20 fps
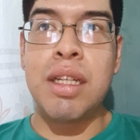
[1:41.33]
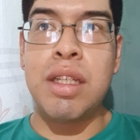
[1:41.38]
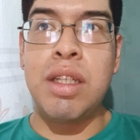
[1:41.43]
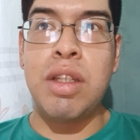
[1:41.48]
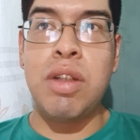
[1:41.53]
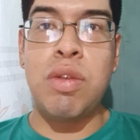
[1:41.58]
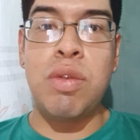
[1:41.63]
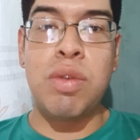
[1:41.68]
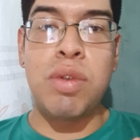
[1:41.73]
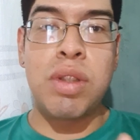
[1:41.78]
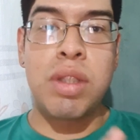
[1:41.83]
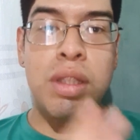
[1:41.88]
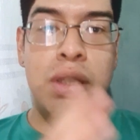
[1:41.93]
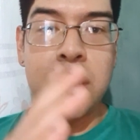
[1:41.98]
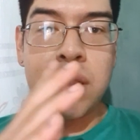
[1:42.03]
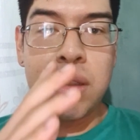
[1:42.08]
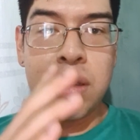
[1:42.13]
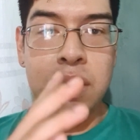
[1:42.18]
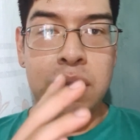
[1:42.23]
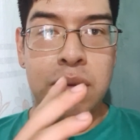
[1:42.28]
used
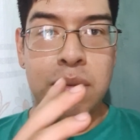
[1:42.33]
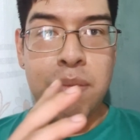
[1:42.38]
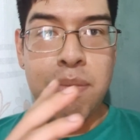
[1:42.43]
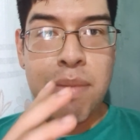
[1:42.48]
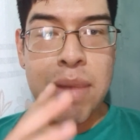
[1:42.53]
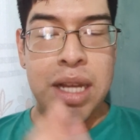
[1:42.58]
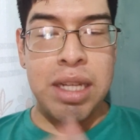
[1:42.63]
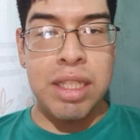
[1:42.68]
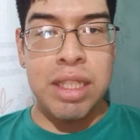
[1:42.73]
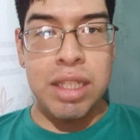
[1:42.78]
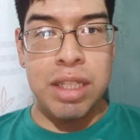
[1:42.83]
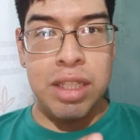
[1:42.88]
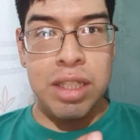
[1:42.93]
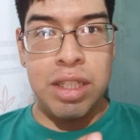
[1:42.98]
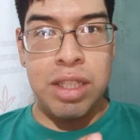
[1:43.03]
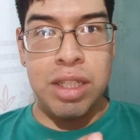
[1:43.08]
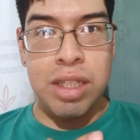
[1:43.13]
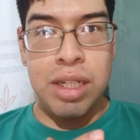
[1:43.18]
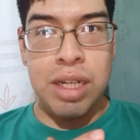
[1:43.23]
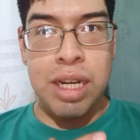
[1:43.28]
to
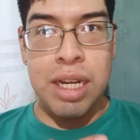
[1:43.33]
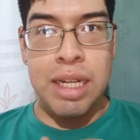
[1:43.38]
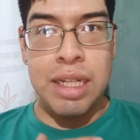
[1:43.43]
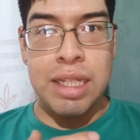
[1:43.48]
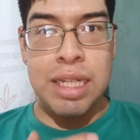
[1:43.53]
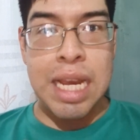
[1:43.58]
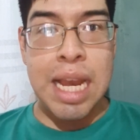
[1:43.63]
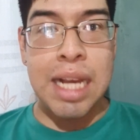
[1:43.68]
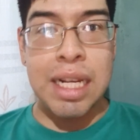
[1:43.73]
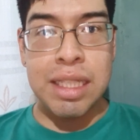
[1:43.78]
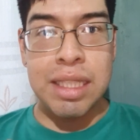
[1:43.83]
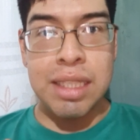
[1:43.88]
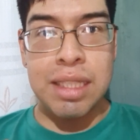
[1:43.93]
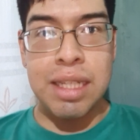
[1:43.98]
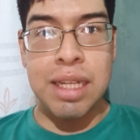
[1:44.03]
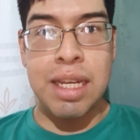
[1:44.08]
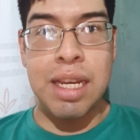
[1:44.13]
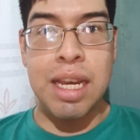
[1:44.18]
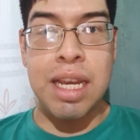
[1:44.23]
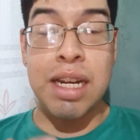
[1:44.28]
message and
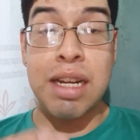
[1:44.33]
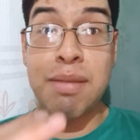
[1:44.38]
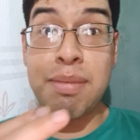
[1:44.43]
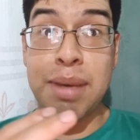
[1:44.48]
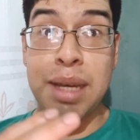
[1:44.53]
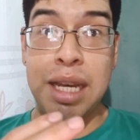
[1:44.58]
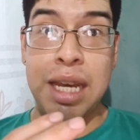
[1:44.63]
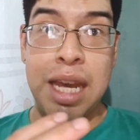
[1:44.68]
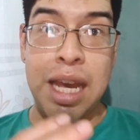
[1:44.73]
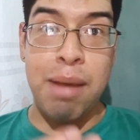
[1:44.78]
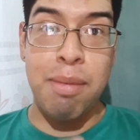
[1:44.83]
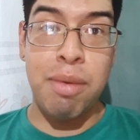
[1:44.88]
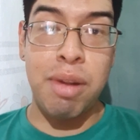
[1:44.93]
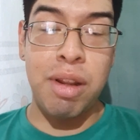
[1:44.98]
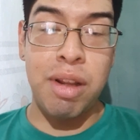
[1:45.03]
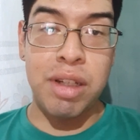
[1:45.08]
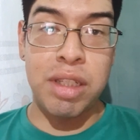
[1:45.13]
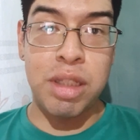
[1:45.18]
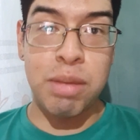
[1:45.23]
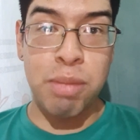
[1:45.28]
text, and it became a
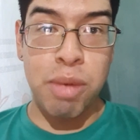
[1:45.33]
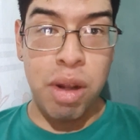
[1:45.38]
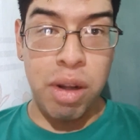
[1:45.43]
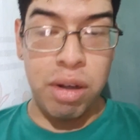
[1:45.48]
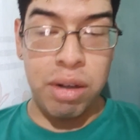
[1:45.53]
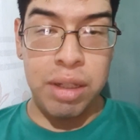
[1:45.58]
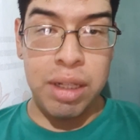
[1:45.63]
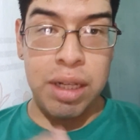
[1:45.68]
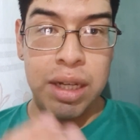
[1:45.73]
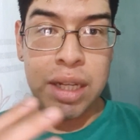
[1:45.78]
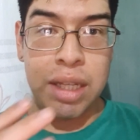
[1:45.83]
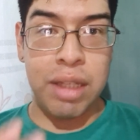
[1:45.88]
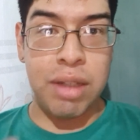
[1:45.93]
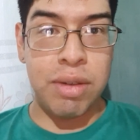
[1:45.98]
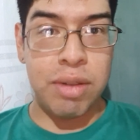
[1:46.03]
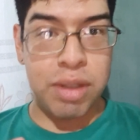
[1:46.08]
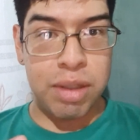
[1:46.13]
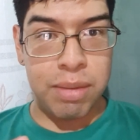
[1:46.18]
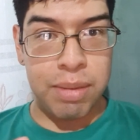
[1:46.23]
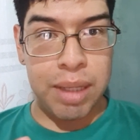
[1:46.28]
lot smaller than it
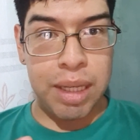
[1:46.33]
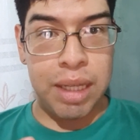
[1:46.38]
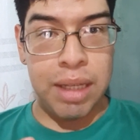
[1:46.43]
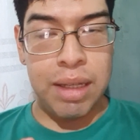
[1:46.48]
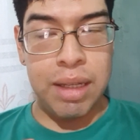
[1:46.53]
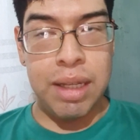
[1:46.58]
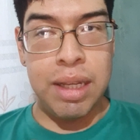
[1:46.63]
used to be.